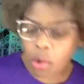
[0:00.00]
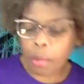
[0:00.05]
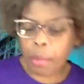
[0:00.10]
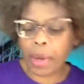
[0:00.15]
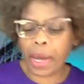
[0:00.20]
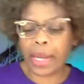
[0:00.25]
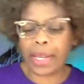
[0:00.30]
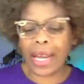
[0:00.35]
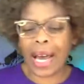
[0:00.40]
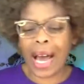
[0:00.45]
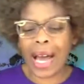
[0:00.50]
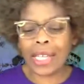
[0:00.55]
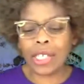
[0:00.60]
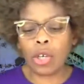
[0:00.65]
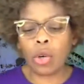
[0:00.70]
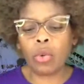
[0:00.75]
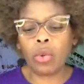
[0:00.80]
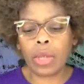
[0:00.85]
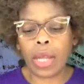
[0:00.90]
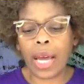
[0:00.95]
paint. I
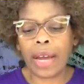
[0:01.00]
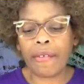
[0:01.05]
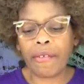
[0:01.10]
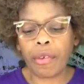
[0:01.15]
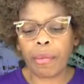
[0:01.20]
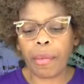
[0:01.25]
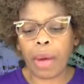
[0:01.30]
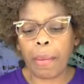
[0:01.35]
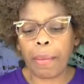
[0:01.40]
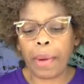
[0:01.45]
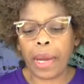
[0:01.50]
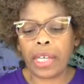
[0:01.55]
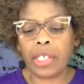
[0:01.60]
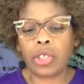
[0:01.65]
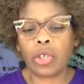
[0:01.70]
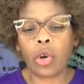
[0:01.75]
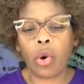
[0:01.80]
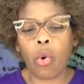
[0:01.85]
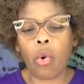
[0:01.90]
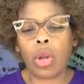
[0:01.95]
don't like for my paint
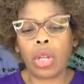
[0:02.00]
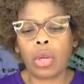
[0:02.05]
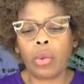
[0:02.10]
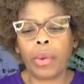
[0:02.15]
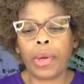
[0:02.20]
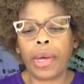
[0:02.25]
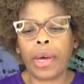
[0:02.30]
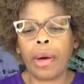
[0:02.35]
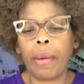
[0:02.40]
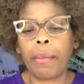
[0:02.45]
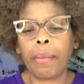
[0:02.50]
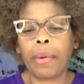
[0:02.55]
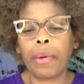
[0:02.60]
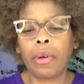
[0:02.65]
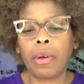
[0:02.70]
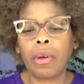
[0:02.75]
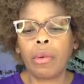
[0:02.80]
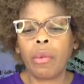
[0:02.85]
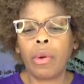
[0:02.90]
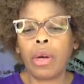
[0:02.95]
to go all the way up.
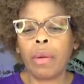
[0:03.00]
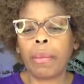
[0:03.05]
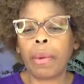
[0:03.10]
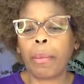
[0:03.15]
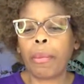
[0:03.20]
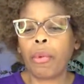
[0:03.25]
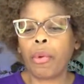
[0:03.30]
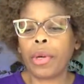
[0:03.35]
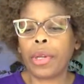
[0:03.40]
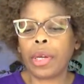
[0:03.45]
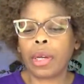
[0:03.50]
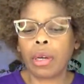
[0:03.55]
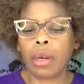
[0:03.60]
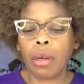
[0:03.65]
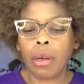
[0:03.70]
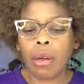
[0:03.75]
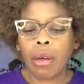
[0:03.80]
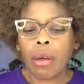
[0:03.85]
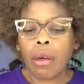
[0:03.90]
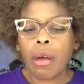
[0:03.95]
Where am I pointing?
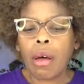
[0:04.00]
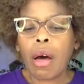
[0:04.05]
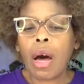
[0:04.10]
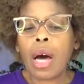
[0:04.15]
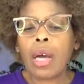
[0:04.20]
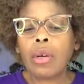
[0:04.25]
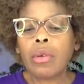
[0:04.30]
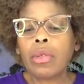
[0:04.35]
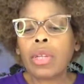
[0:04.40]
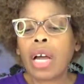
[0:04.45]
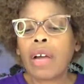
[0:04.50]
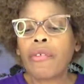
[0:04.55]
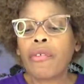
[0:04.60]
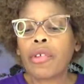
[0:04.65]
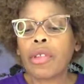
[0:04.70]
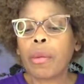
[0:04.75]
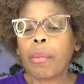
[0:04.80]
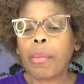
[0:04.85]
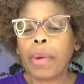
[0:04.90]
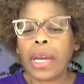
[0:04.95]
I don't like for
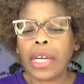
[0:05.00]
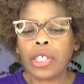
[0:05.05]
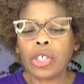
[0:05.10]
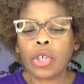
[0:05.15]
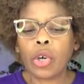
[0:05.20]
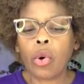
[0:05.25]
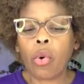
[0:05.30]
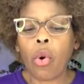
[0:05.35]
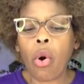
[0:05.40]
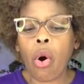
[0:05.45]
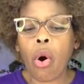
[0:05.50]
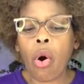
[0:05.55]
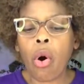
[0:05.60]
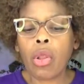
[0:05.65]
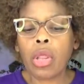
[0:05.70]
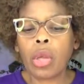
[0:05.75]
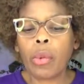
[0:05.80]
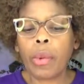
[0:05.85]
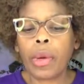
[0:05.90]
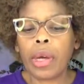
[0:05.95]
the paint to go
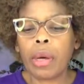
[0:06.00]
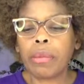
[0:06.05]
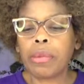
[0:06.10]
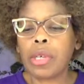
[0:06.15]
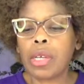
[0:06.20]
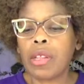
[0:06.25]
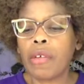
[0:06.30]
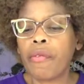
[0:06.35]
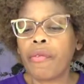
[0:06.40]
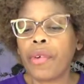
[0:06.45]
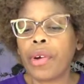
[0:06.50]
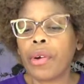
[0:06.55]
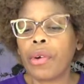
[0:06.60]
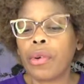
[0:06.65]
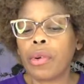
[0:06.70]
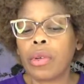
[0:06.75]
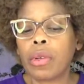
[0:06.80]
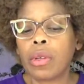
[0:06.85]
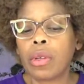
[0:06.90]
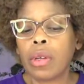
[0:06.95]
all the way up to the
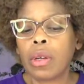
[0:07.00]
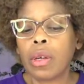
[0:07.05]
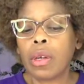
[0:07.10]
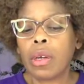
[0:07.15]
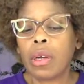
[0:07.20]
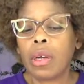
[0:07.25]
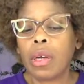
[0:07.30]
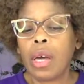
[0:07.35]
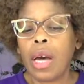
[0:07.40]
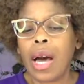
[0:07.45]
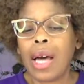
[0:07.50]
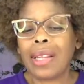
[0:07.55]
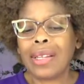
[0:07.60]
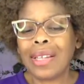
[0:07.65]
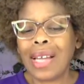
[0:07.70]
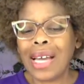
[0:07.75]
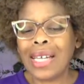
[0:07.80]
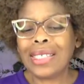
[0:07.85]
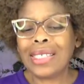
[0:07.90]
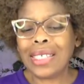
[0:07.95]
ferrule. I
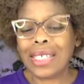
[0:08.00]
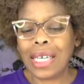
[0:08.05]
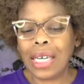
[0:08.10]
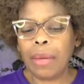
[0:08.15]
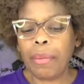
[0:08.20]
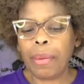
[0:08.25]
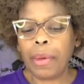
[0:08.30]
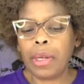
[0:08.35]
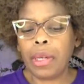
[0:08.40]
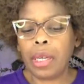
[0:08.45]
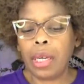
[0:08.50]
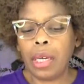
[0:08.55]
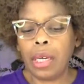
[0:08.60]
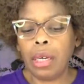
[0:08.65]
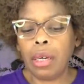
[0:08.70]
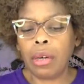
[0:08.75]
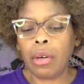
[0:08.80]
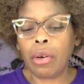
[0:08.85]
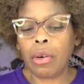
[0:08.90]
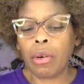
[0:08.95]
like to keep it
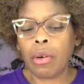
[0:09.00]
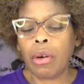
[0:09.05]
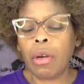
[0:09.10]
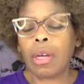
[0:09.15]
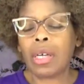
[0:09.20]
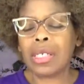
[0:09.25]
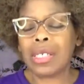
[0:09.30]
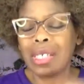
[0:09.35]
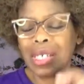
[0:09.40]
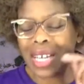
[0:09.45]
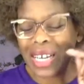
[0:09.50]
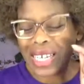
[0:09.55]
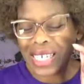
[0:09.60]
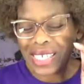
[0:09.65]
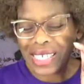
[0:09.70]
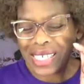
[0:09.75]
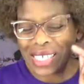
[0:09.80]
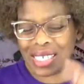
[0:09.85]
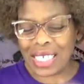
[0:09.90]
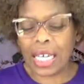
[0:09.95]
here because then I can
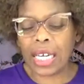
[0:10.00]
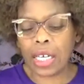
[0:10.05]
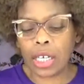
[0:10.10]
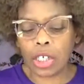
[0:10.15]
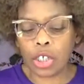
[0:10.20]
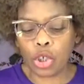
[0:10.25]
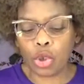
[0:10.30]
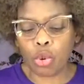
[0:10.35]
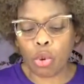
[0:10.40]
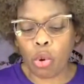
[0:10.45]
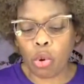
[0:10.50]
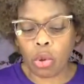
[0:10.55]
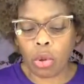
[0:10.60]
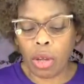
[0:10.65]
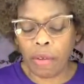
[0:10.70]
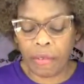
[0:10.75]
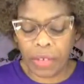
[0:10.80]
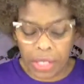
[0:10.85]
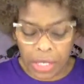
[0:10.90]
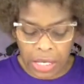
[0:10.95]
stay in control.
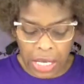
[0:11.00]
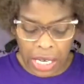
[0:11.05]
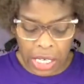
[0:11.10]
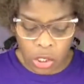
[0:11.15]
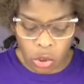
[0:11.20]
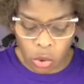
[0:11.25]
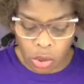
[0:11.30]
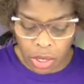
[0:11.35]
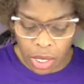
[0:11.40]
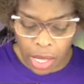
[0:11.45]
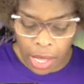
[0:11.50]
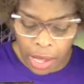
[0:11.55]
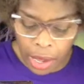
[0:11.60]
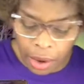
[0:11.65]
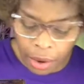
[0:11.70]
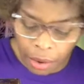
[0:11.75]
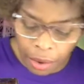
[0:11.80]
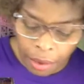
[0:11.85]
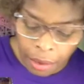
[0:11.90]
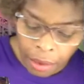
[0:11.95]
If it stays on the
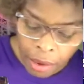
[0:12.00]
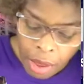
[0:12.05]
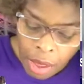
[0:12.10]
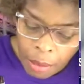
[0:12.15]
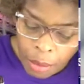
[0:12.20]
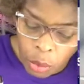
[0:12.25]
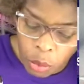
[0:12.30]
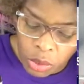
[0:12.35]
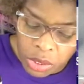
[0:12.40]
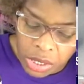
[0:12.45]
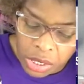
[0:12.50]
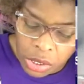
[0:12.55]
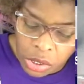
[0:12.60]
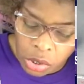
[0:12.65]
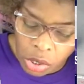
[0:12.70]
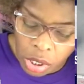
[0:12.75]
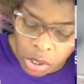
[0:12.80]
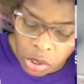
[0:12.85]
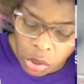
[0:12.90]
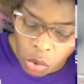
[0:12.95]
hair, once it
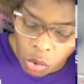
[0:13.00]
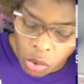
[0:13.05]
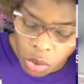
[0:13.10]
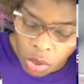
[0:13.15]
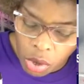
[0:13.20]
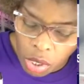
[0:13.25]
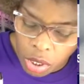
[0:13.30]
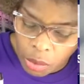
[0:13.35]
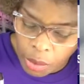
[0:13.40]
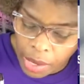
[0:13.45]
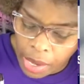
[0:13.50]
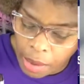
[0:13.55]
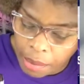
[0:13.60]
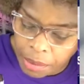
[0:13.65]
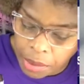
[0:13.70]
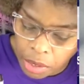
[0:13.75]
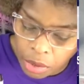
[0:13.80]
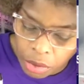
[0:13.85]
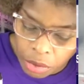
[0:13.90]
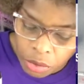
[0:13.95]
starts going all the way up
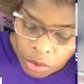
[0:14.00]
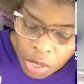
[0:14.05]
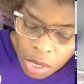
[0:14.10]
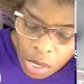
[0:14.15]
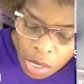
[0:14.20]
there,